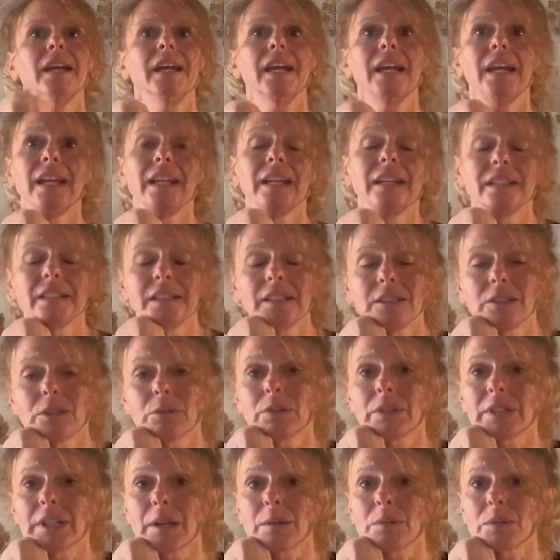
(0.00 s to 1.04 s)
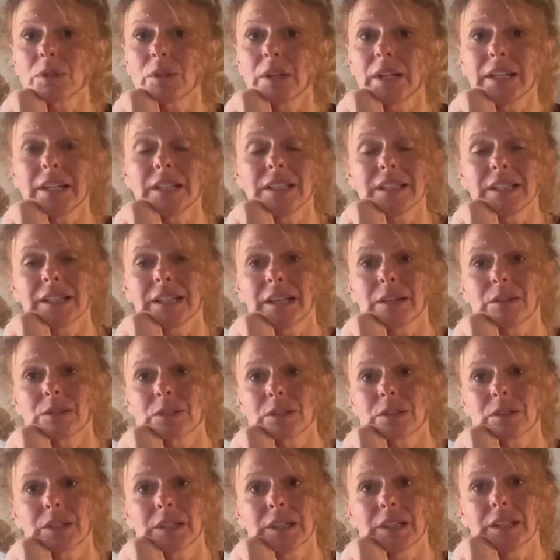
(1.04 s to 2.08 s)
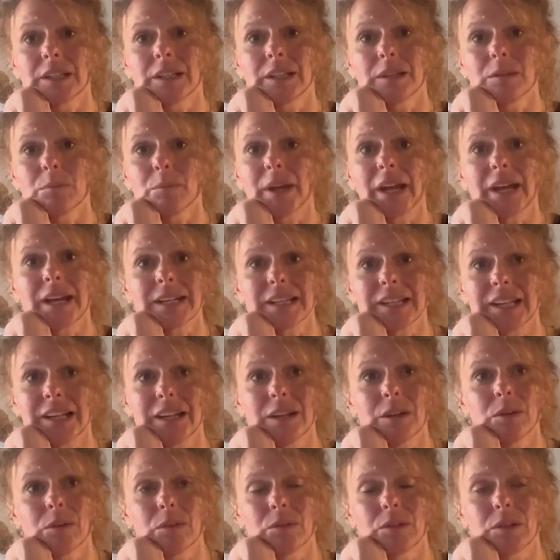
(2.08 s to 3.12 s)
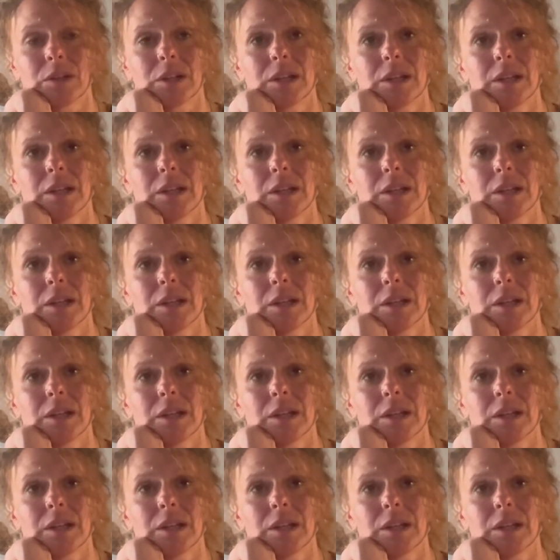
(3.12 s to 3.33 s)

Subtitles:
and there were times where I didn't think I was going to get it back down.